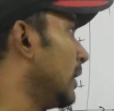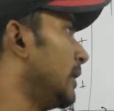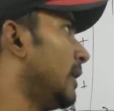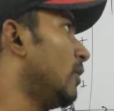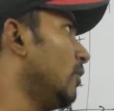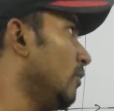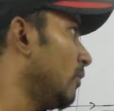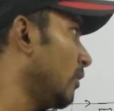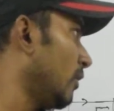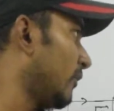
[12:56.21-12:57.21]
Now
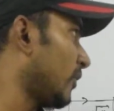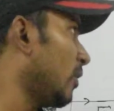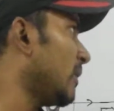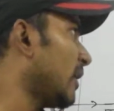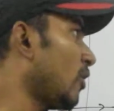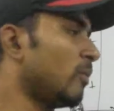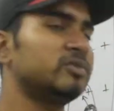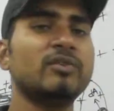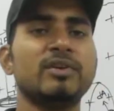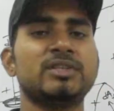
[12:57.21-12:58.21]
from our
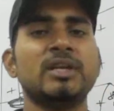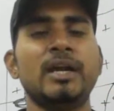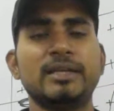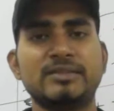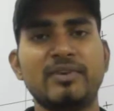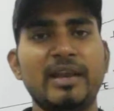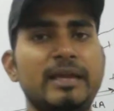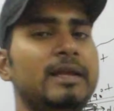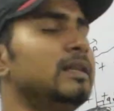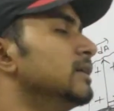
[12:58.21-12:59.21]
observation it is very
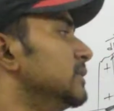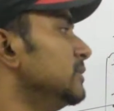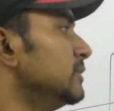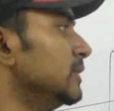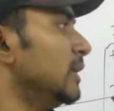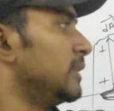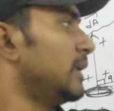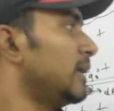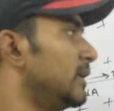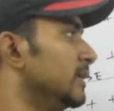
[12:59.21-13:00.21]
clear
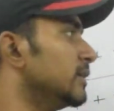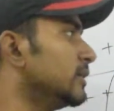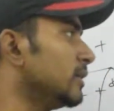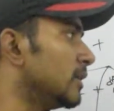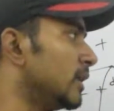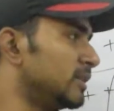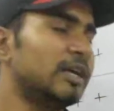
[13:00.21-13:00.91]
that here the